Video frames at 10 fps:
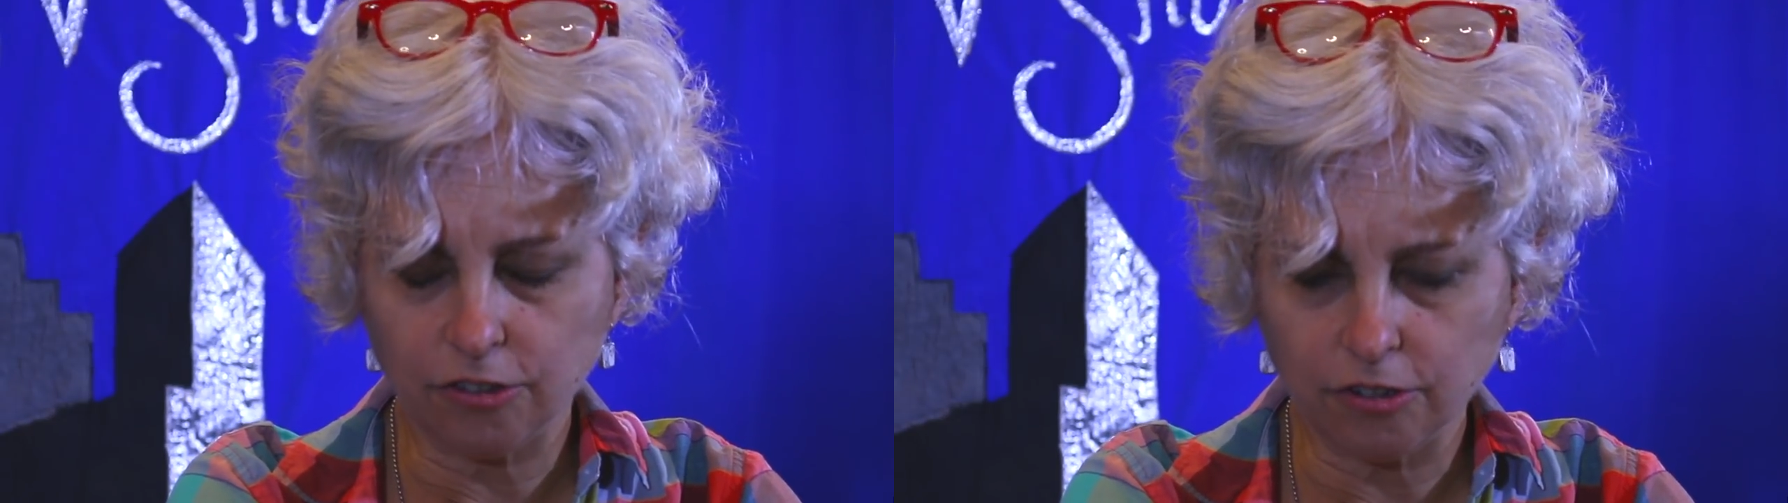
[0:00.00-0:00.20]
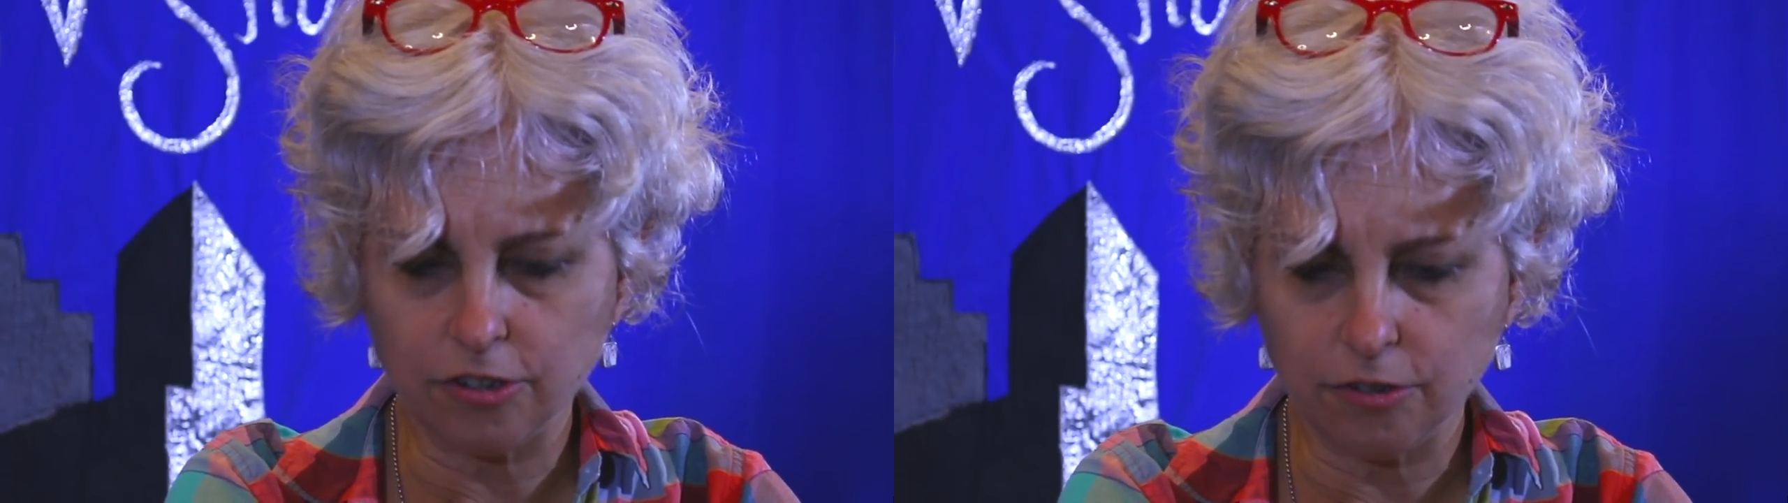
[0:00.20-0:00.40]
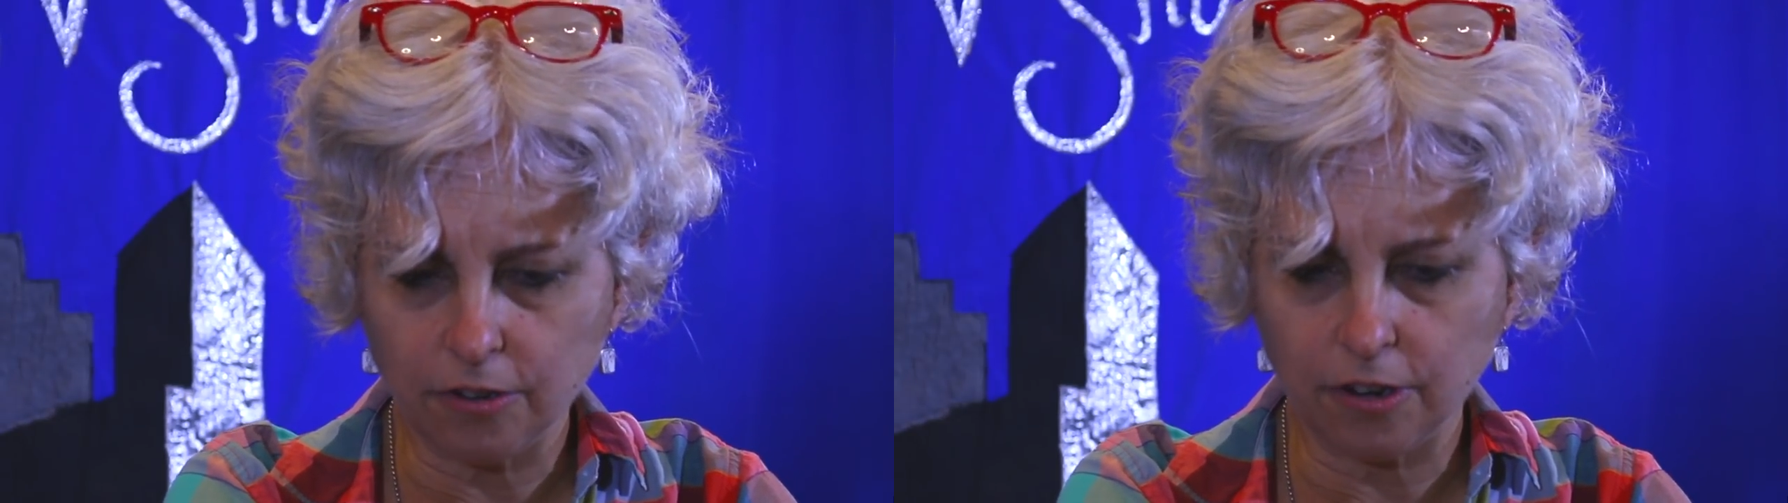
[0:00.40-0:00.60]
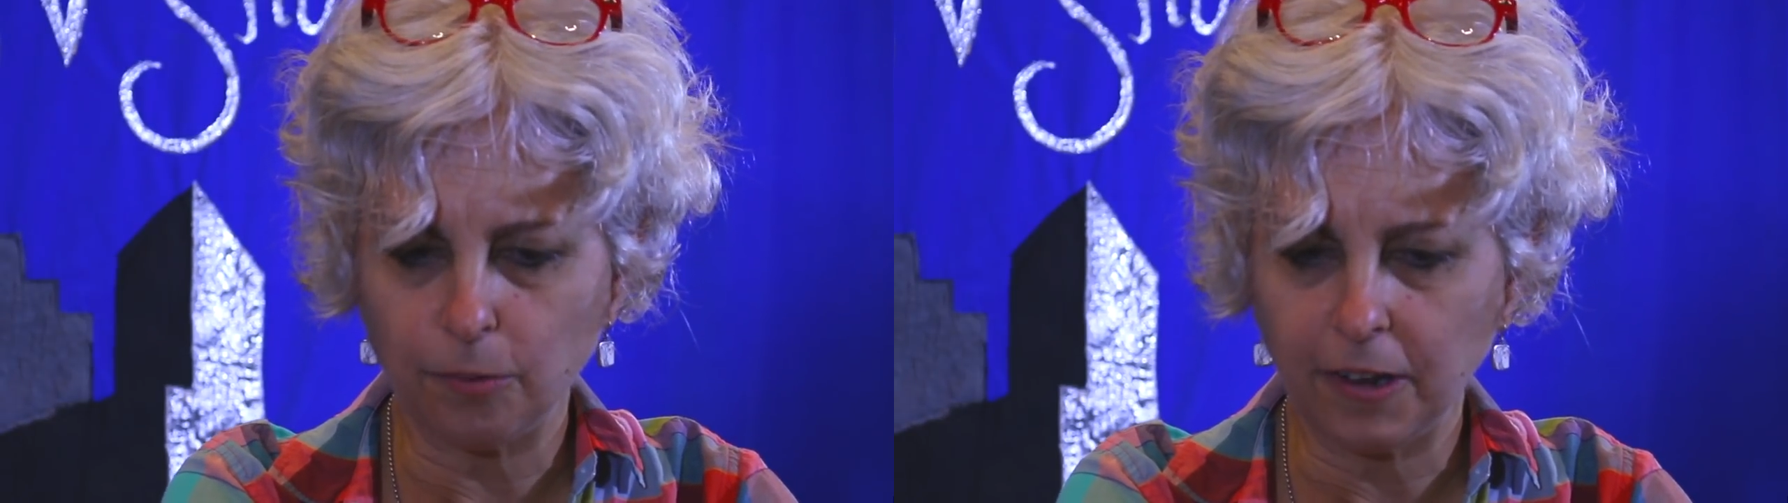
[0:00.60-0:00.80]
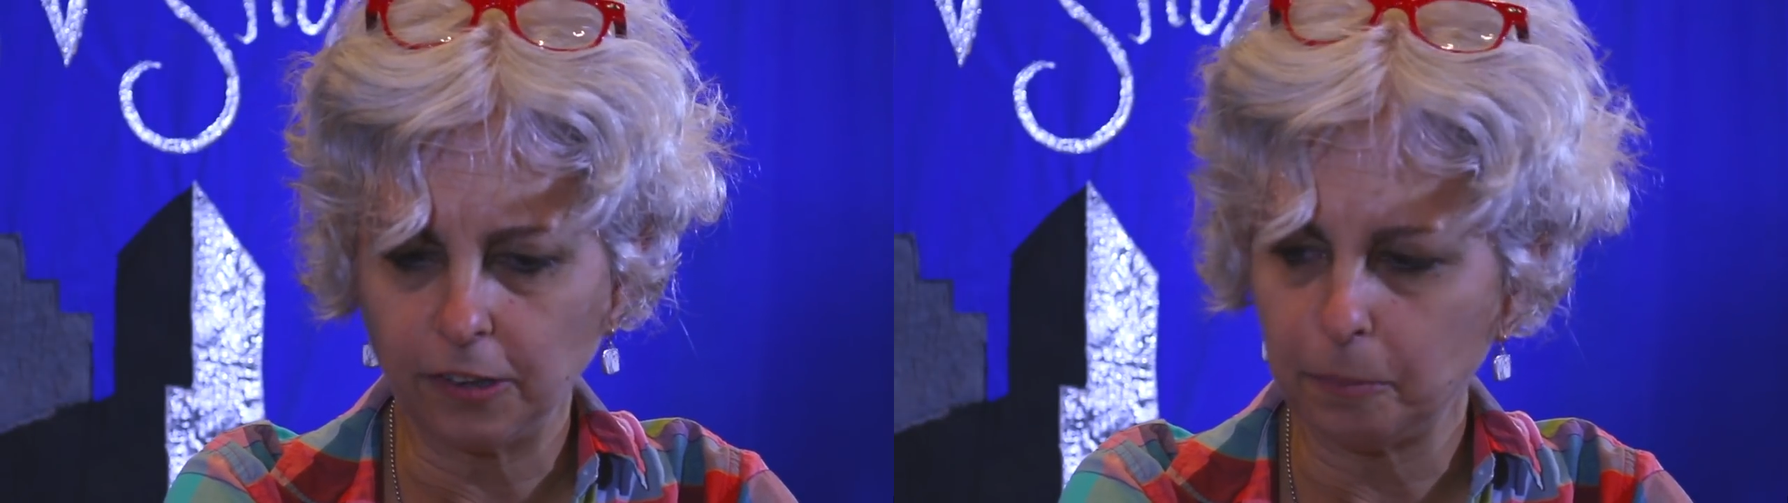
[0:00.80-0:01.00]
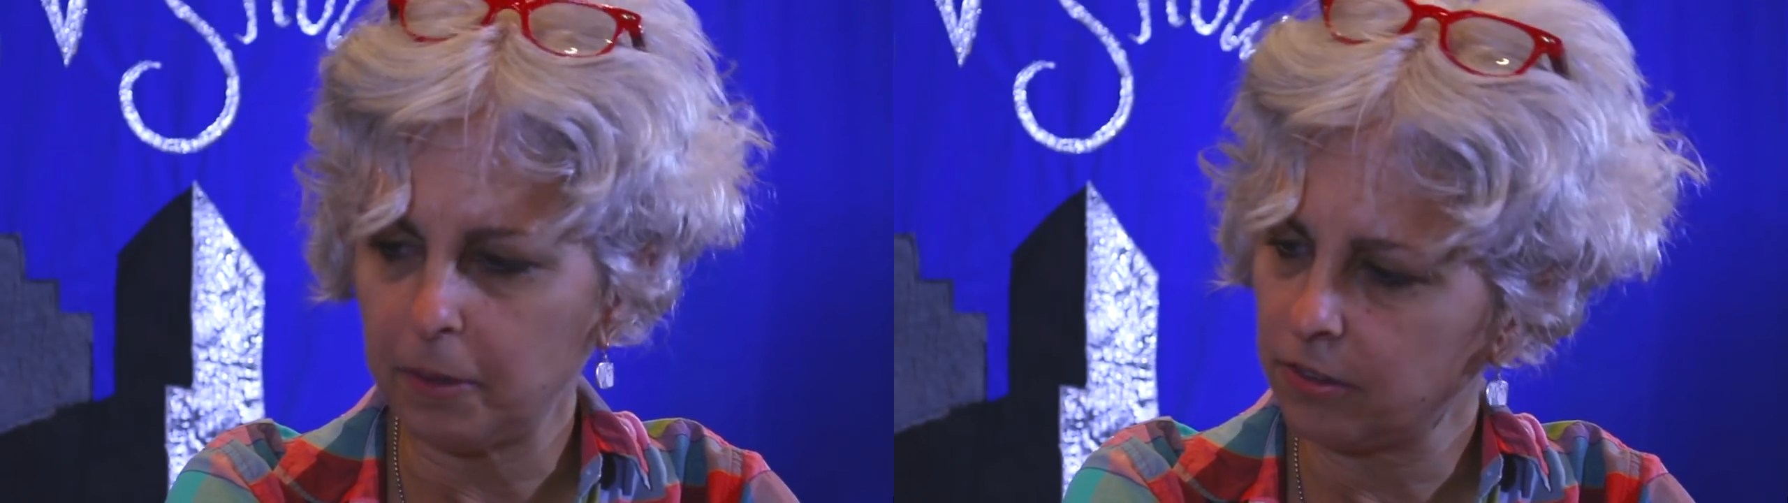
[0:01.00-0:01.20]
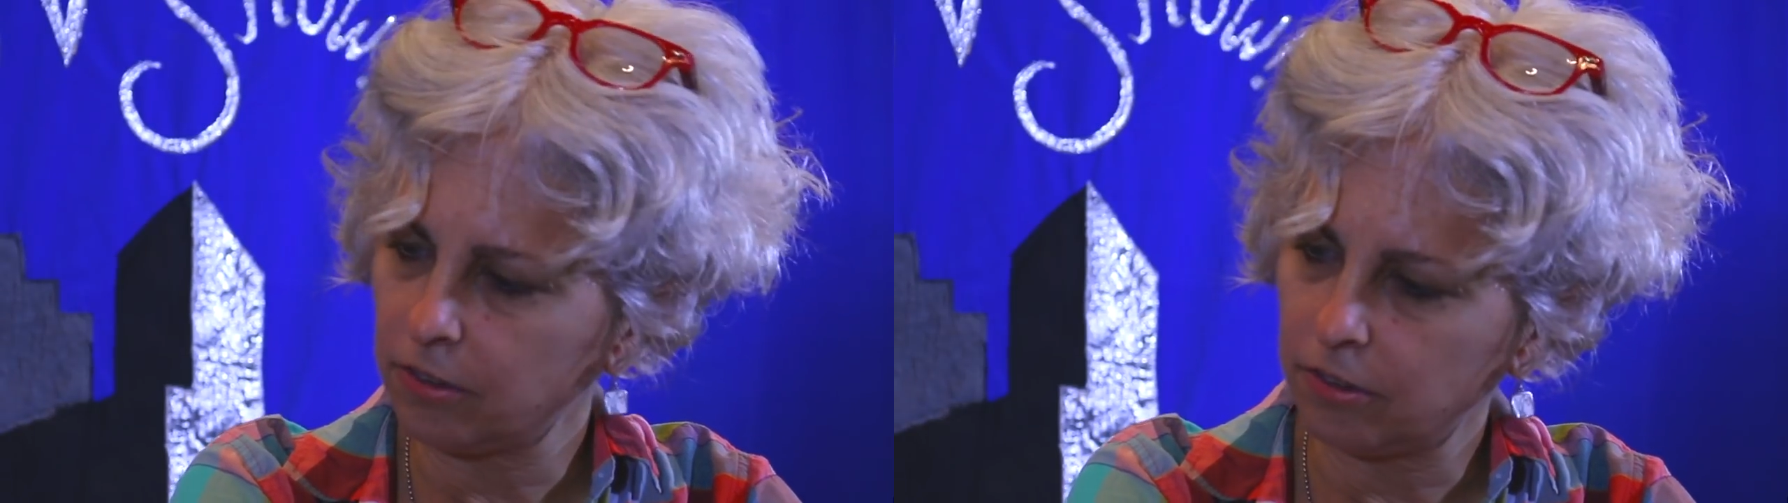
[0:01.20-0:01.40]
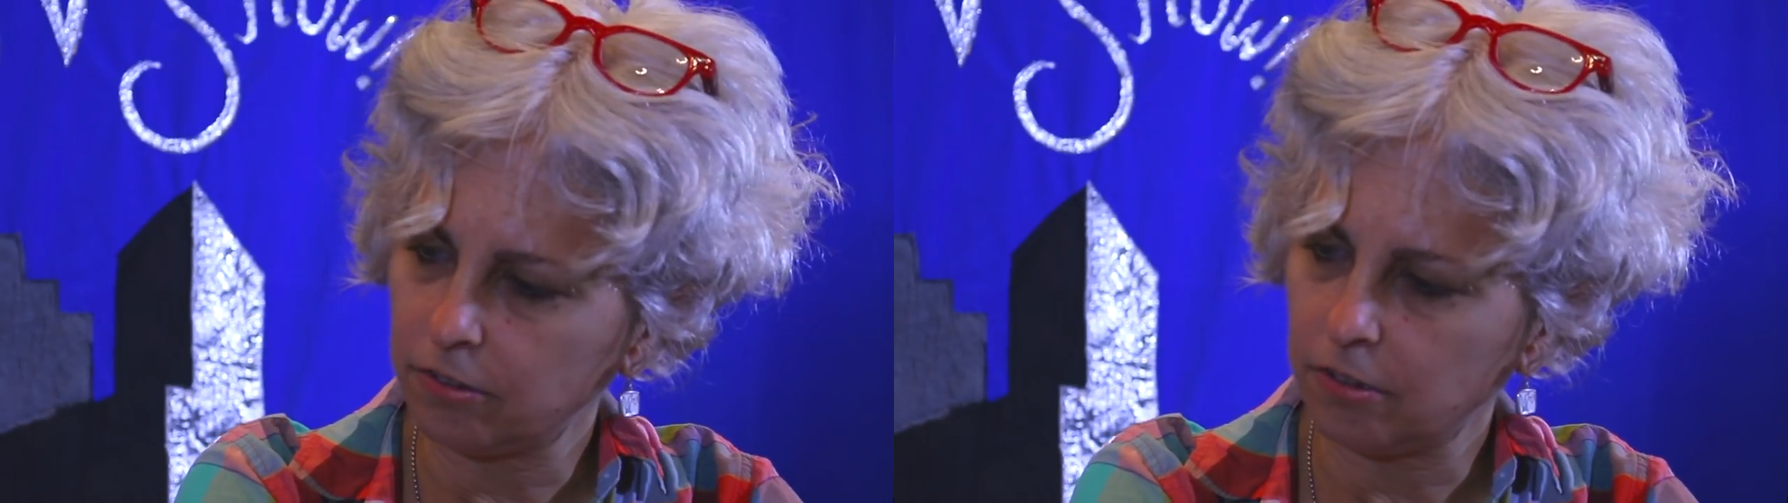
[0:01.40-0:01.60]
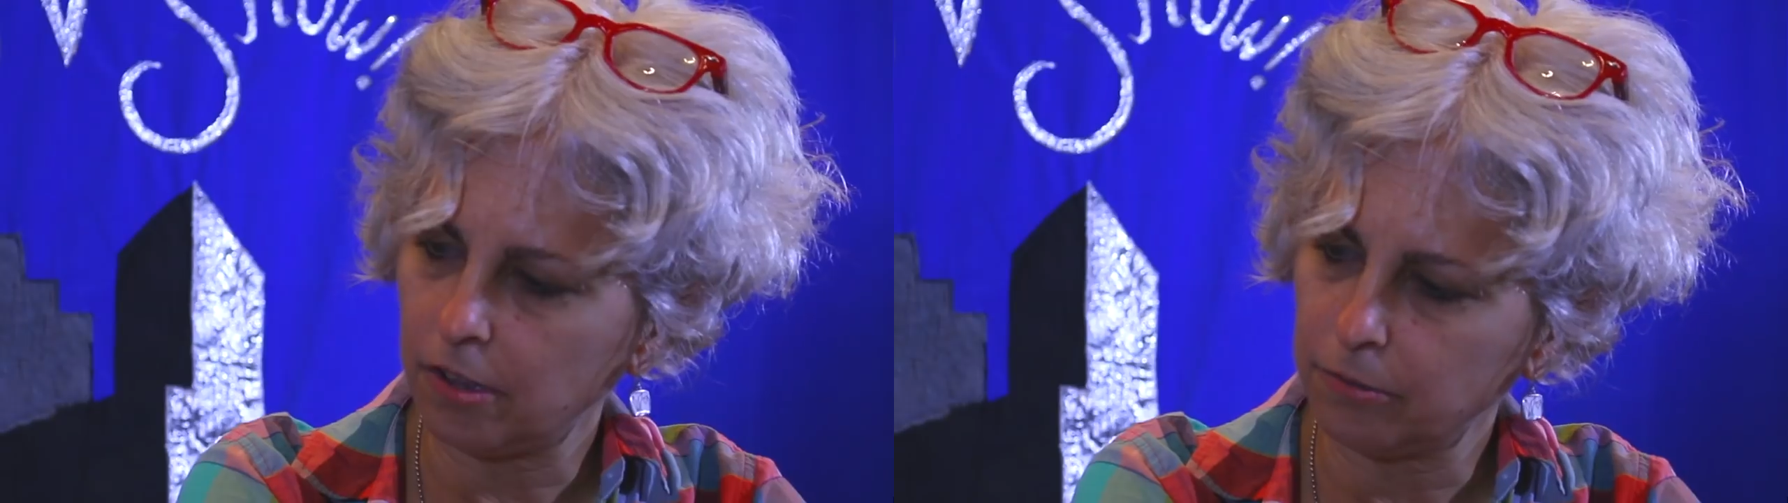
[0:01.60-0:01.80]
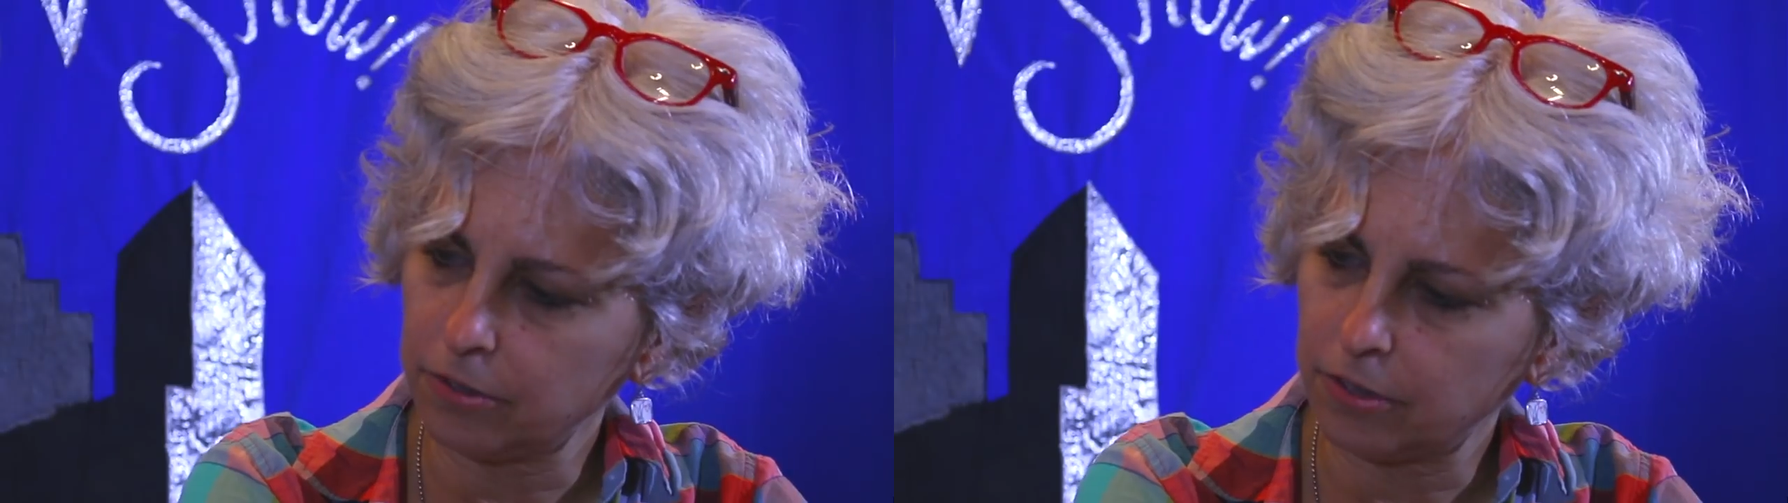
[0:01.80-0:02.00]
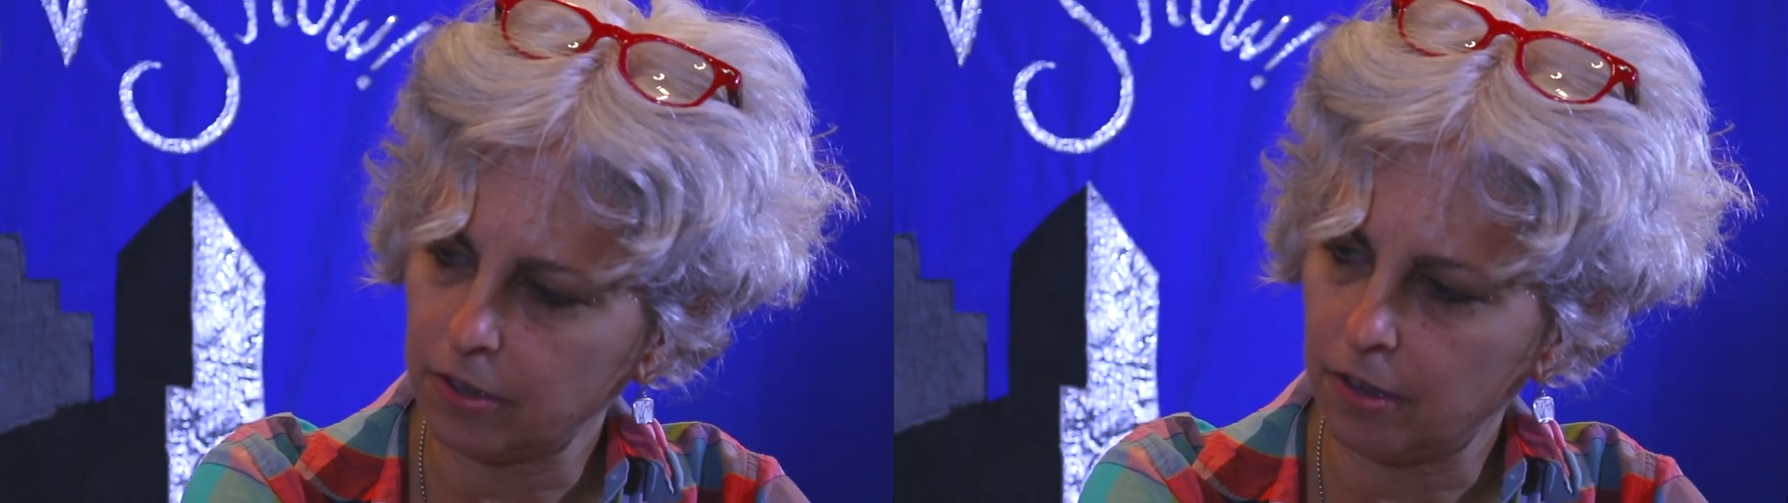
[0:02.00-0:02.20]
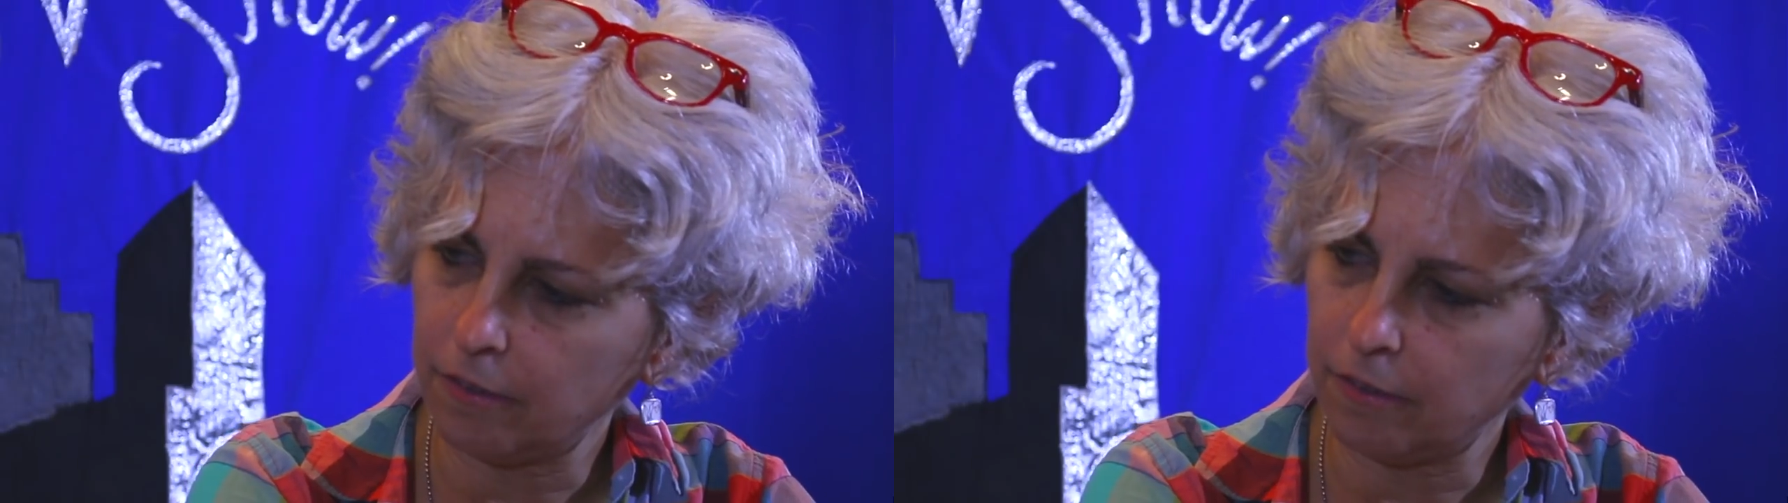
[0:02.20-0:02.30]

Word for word: start to do it on a regular basis until I was